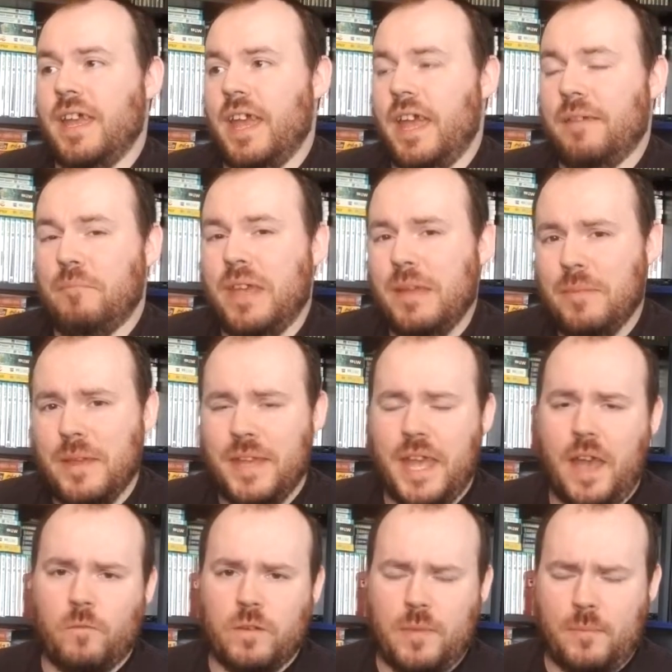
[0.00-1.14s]
It may be a bit
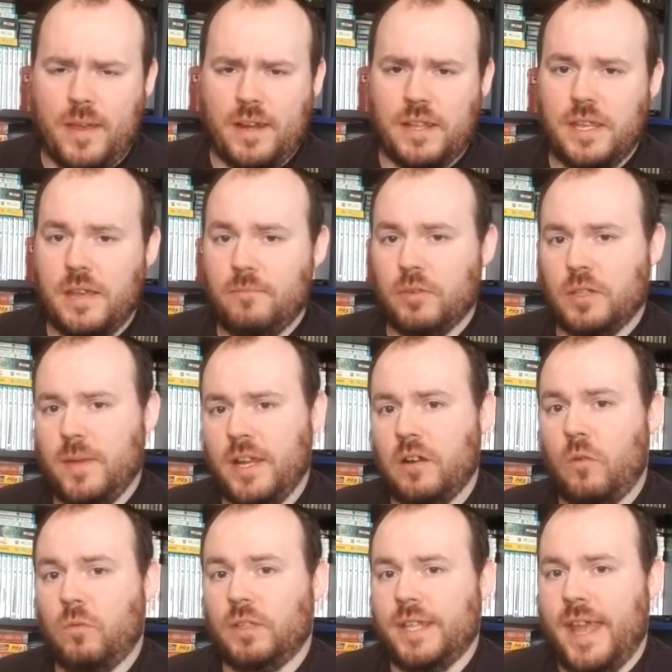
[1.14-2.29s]
repetitive, but depending
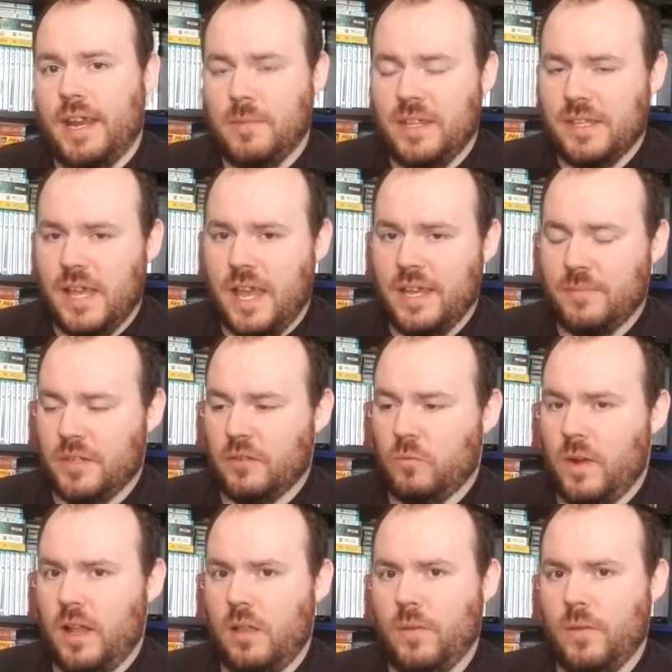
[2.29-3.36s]
on the enemy types as well.